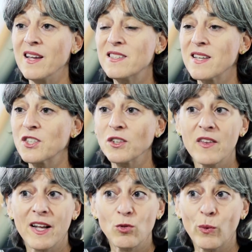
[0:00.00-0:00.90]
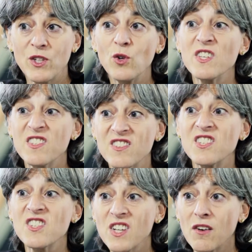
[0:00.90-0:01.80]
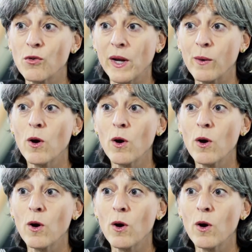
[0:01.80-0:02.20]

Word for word: Essentially, that's what we do. This is discovery.